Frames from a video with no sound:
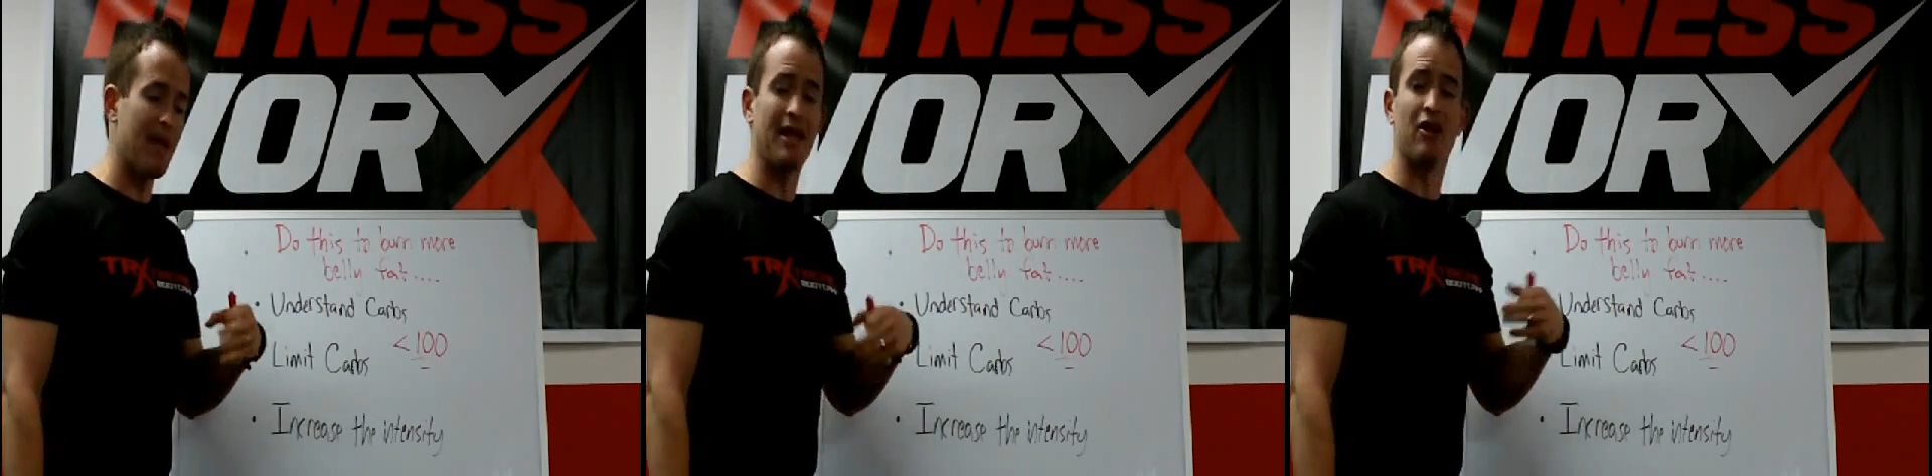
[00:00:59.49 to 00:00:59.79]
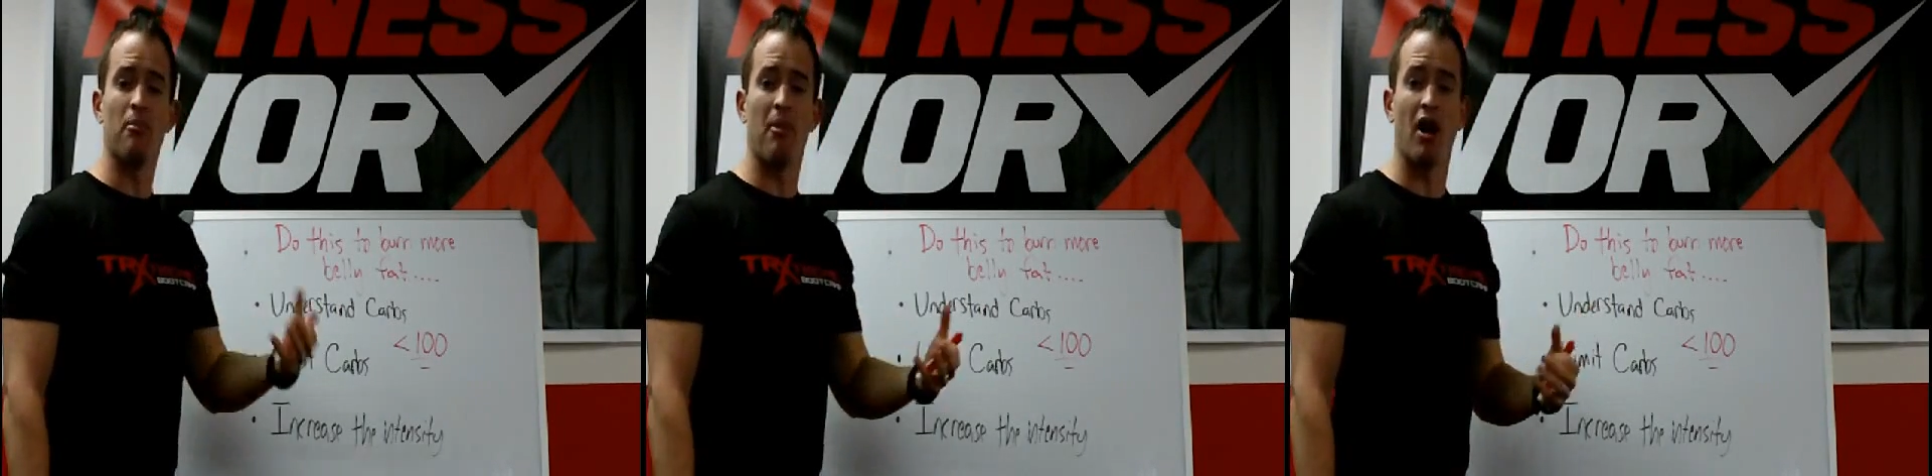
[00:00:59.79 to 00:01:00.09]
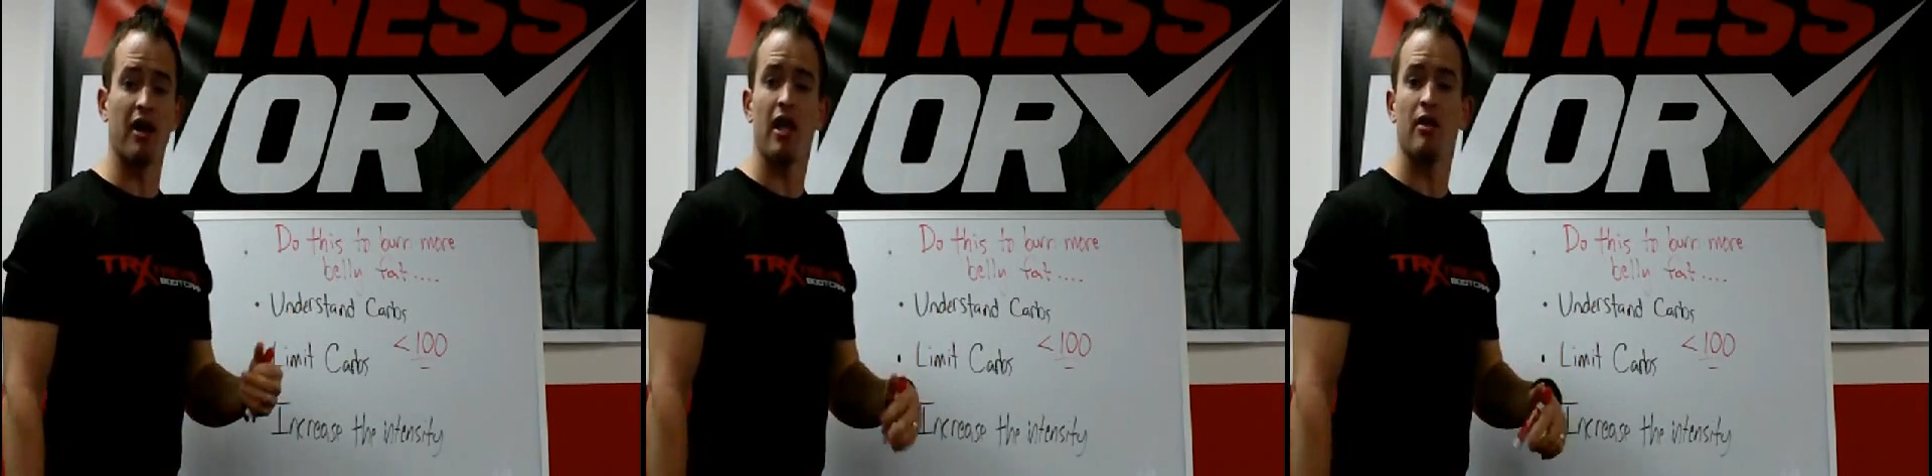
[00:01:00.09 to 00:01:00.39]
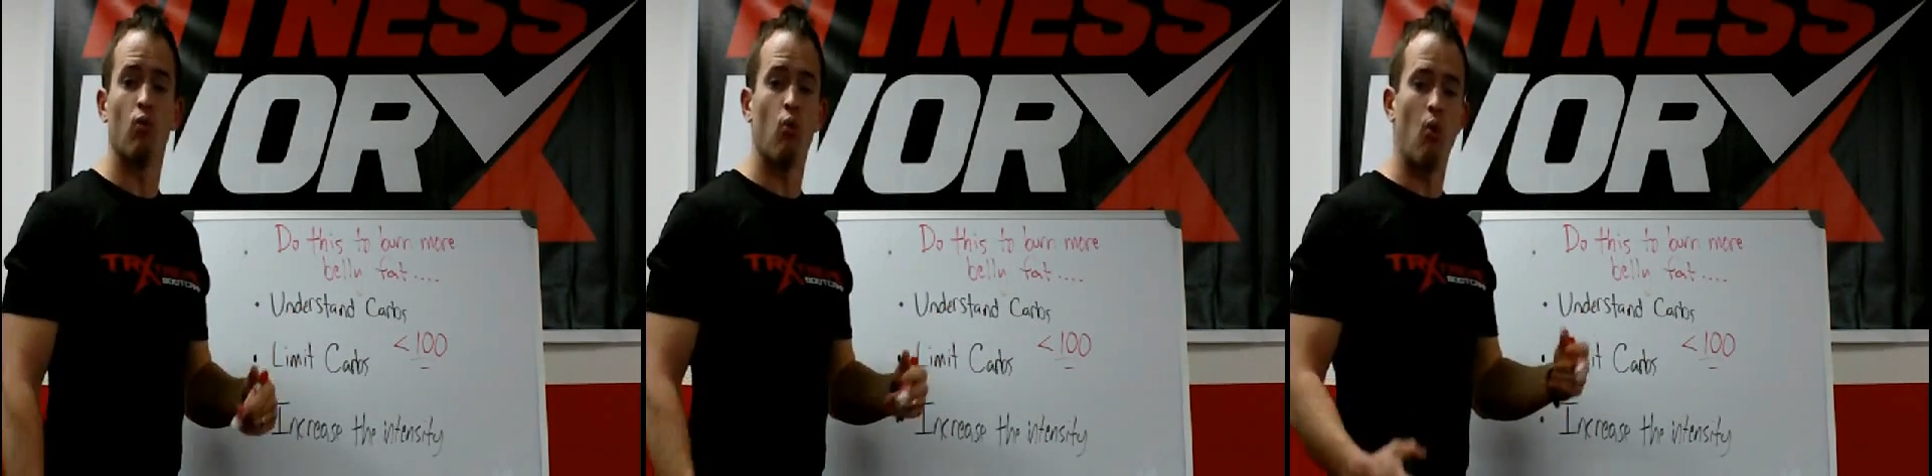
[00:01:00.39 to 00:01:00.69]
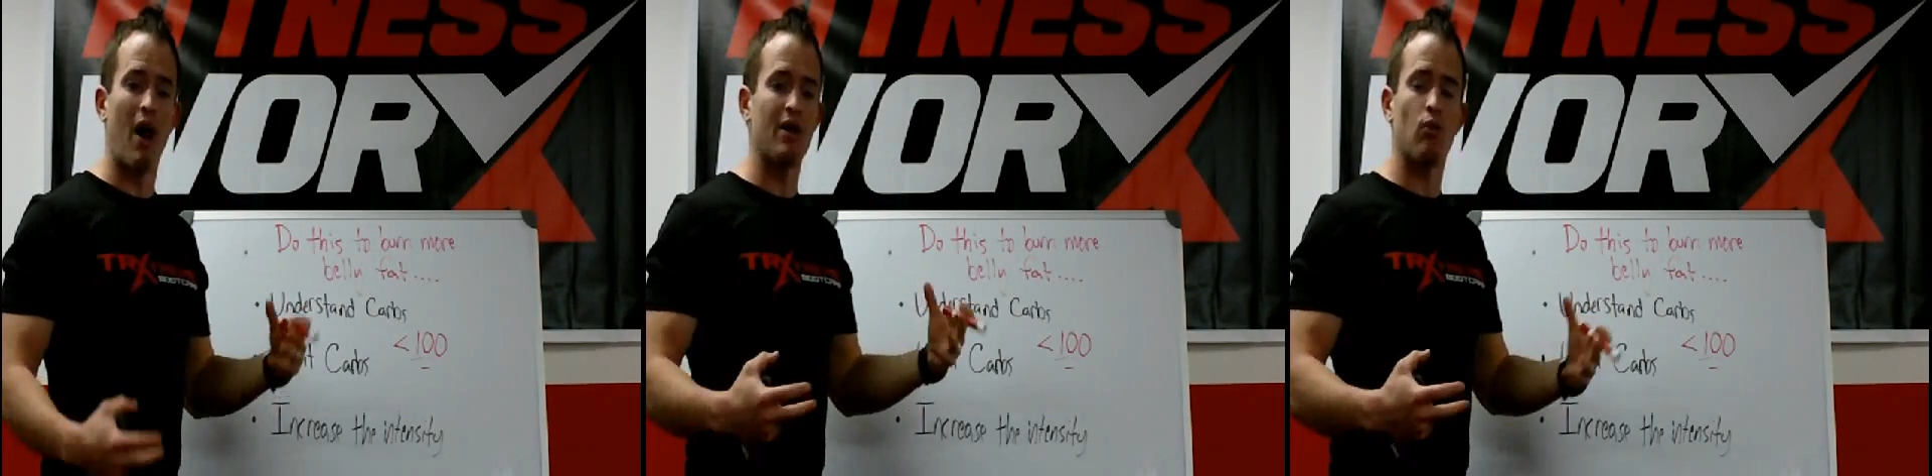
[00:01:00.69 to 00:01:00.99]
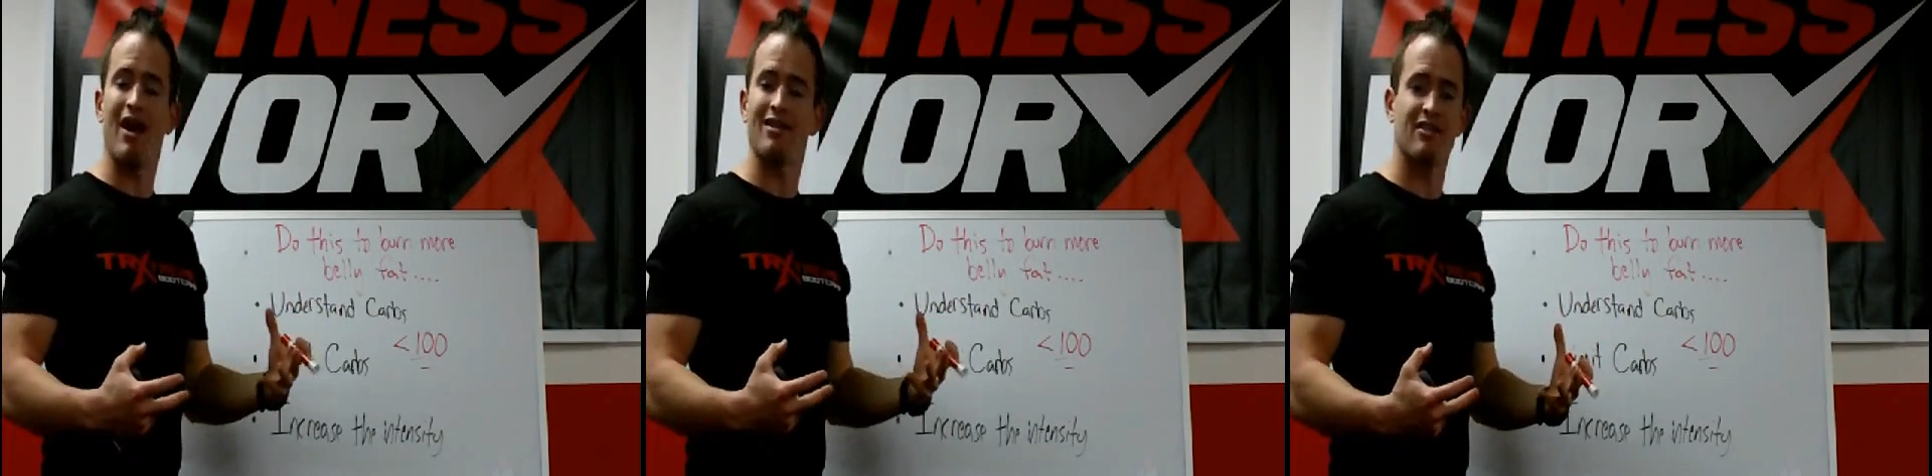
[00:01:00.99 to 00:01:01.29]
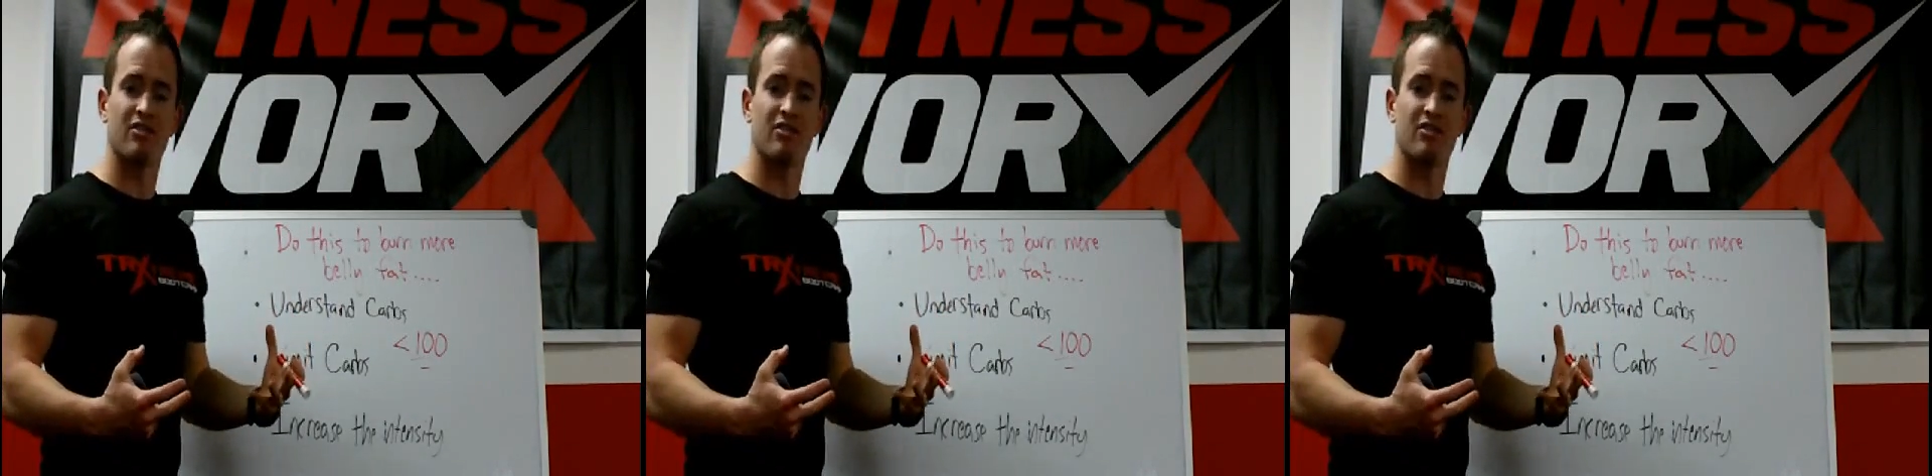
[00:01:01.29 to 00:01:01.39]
in our body. And why is